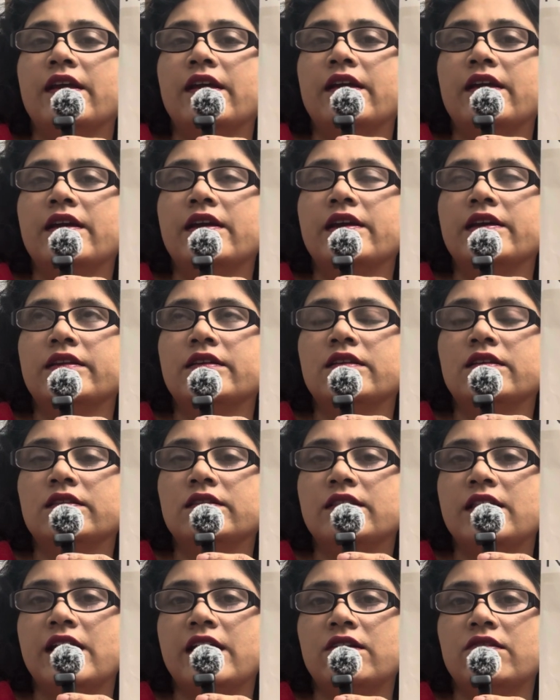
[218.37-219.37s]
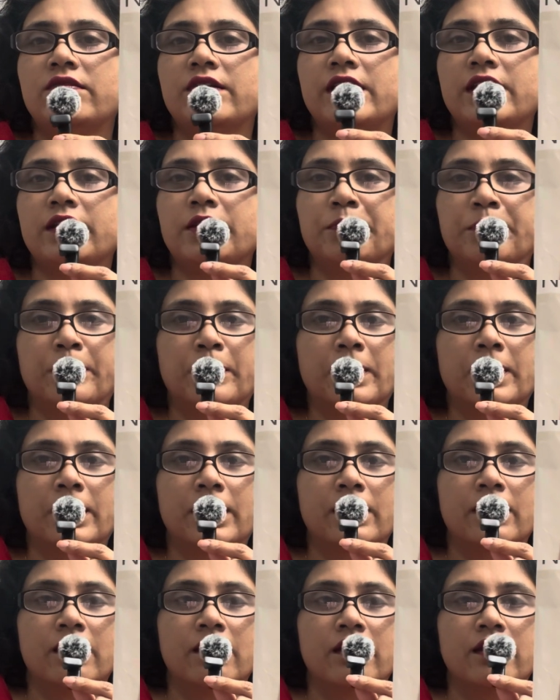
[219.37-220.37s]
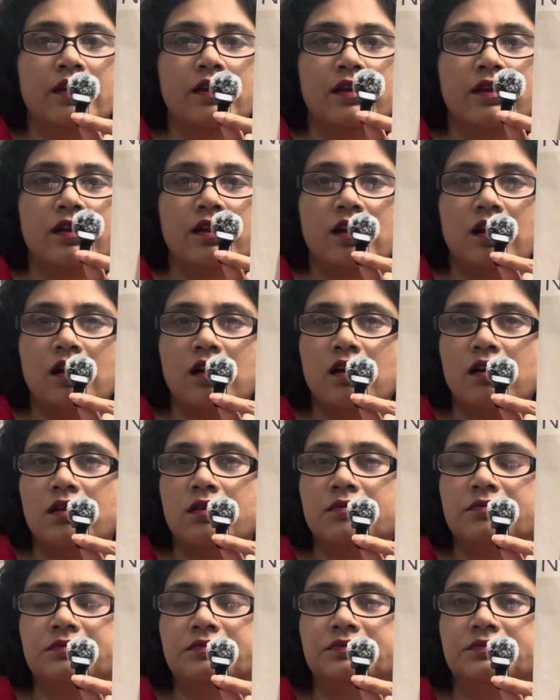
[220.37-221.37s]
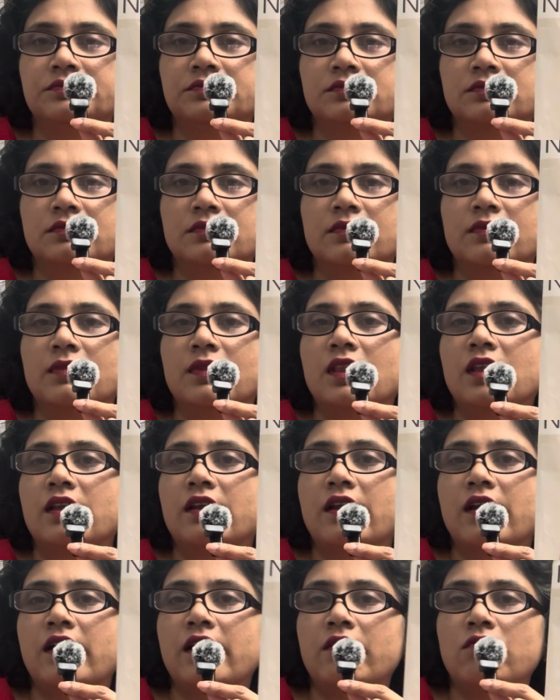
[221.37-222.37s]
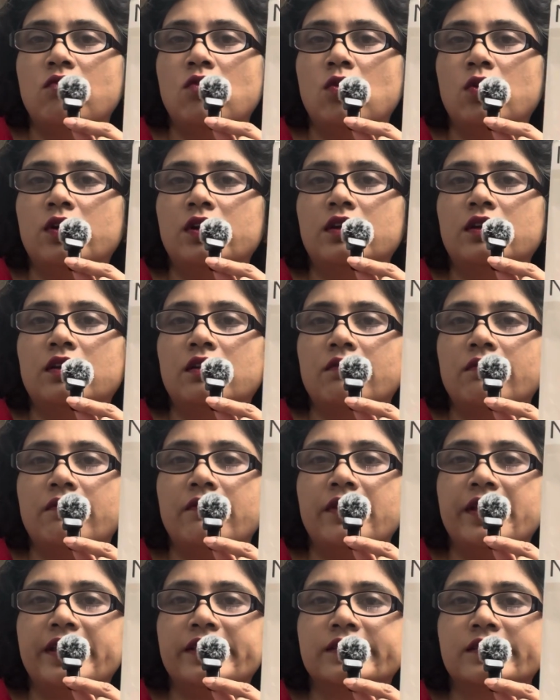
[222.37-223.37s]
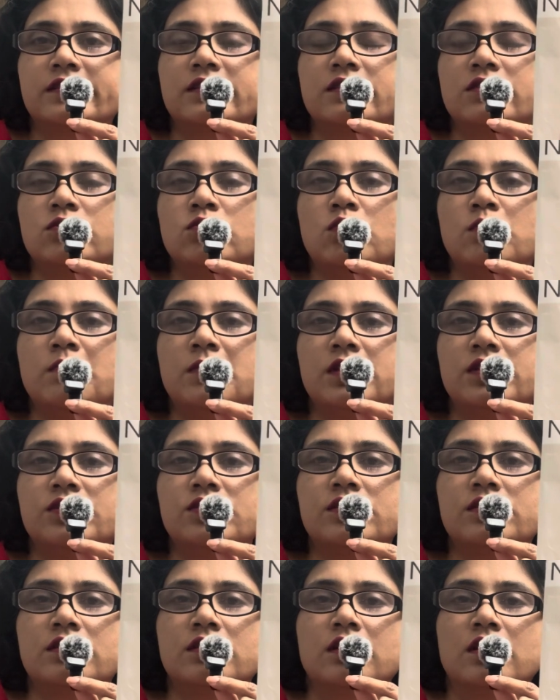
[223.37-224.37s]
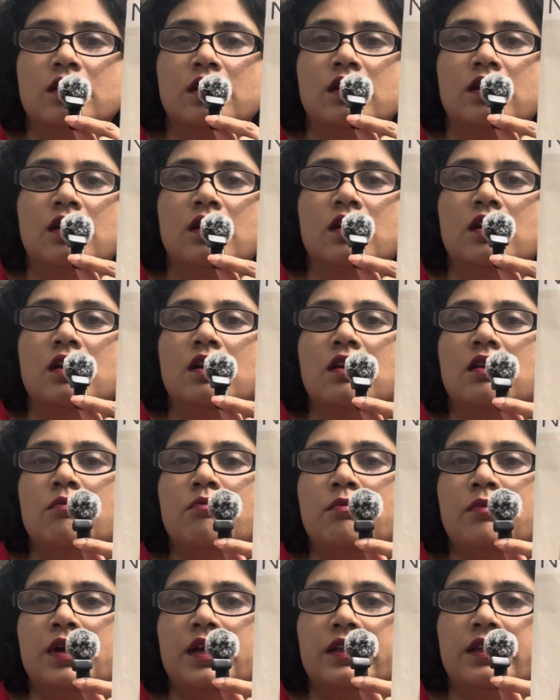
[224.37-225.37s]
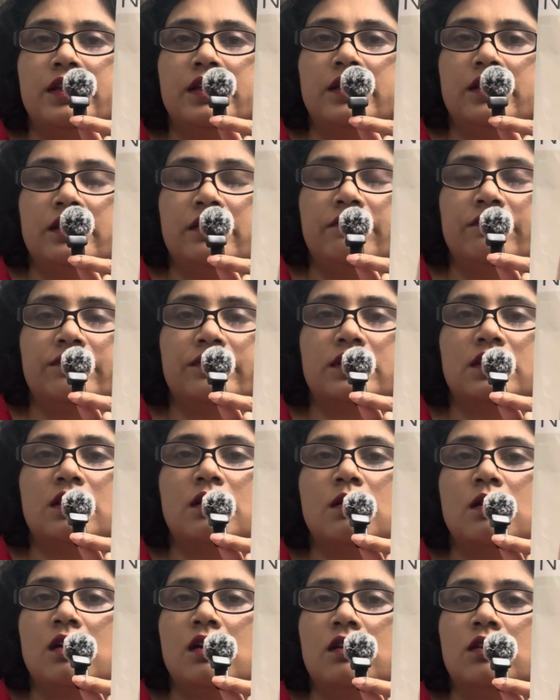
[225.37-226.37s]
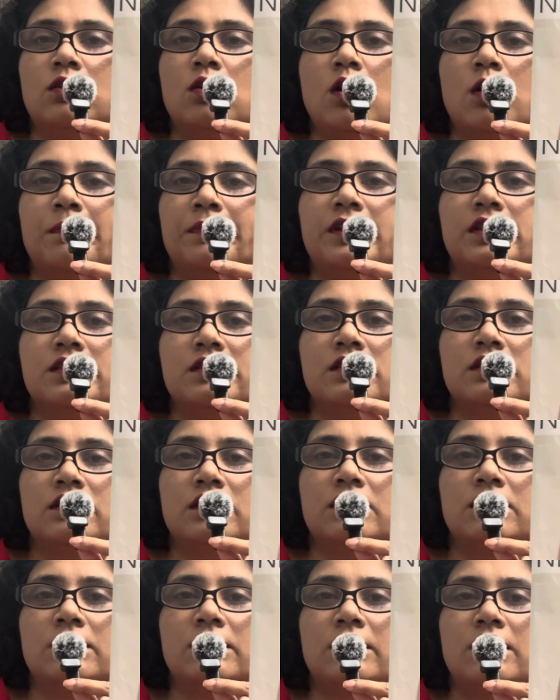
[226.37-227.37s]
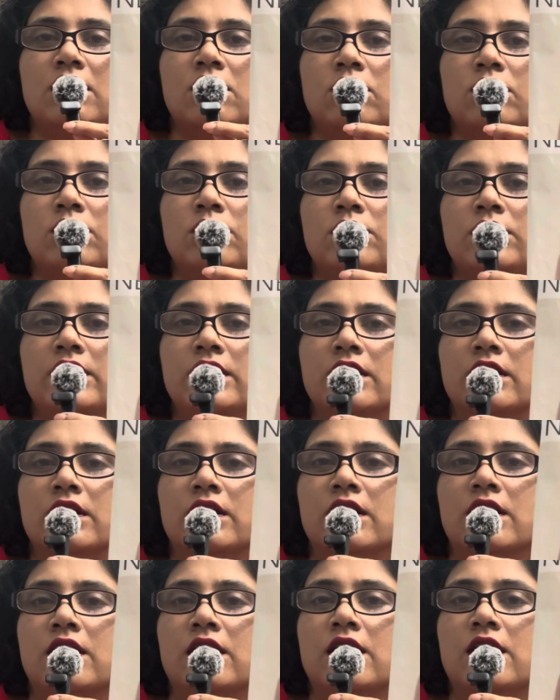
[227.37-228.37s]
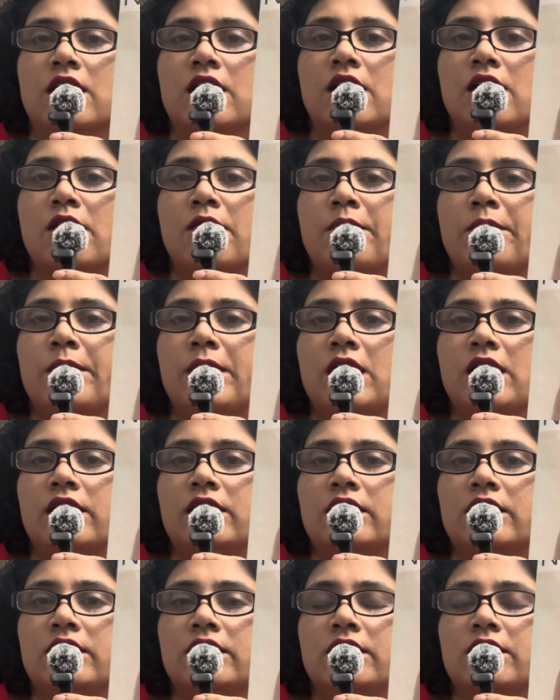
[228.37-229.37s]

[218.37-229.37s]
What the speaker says: and that way I won't waste too much money if the top doesn't turn out good, but